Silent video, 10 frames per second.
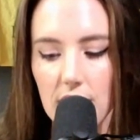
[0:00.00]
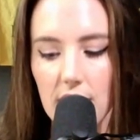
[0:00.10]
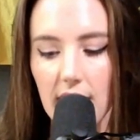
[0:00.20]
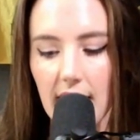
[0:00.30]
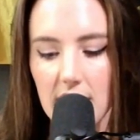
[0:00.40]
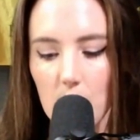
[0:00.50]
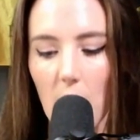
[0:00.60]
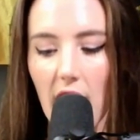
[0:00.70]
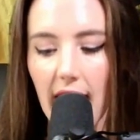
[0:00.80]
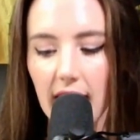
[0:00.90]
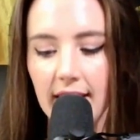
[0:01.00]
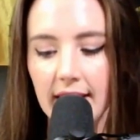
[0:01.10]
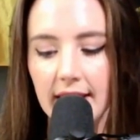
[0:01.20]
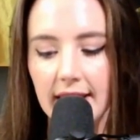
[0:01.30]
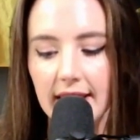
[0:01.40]
So that's why
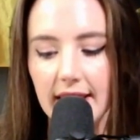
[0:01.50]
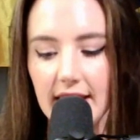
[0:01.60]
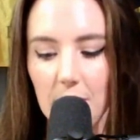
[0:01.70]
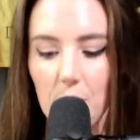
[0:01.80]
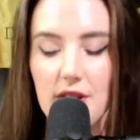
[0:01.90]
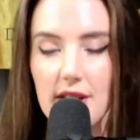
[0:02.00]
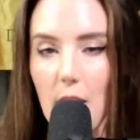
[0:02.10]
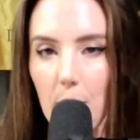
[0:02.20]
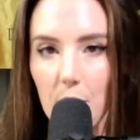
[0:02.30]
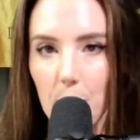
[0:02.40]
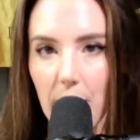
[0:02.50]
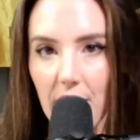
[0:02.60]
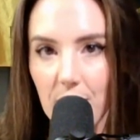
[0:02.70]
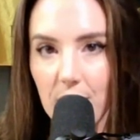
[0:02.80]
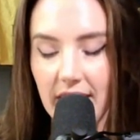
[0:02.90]
it was an uphill
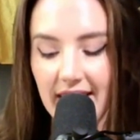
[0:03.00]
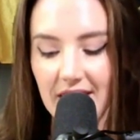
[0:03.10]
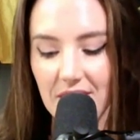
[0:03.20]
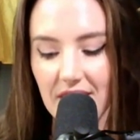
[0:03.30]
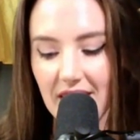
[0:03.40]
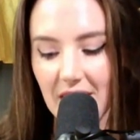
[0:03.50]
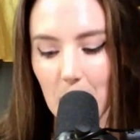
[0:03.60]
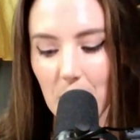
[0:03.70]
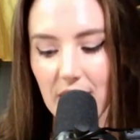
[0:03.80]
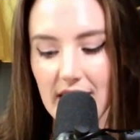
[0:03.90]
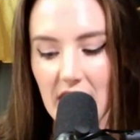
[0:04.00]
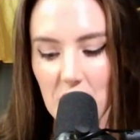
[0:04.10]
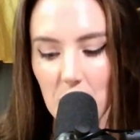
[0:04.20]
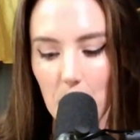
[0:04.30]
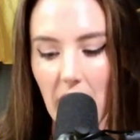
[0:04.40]
battle for the Liberal and
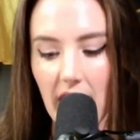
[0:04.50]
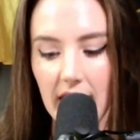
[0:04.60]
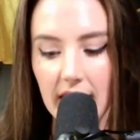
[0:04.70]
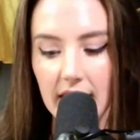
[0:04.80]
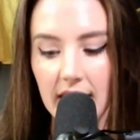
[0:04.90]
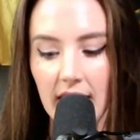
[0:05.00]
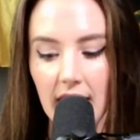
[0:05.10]
National Party, and